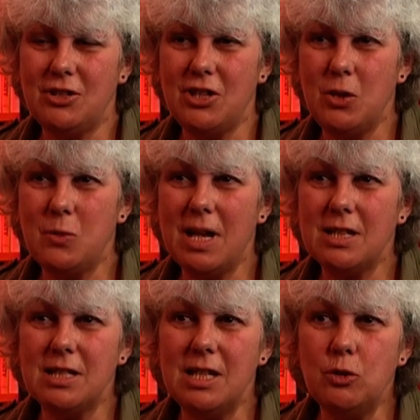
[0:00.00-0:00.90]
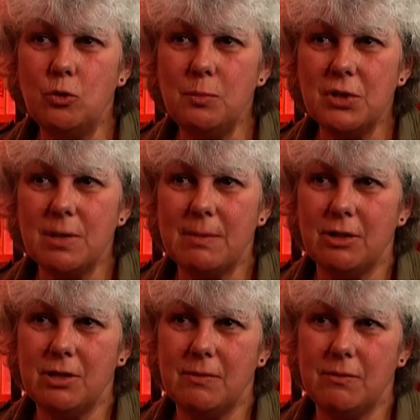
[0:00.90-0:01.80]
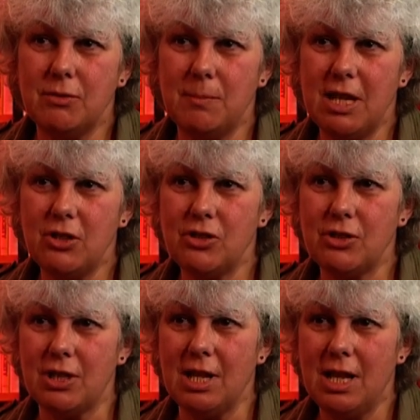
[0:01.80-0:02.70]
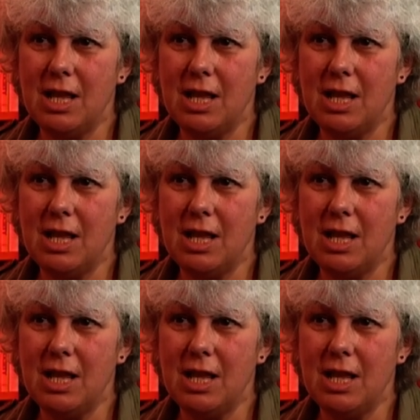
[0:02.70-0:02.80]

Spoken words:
so you get an enormous amount of information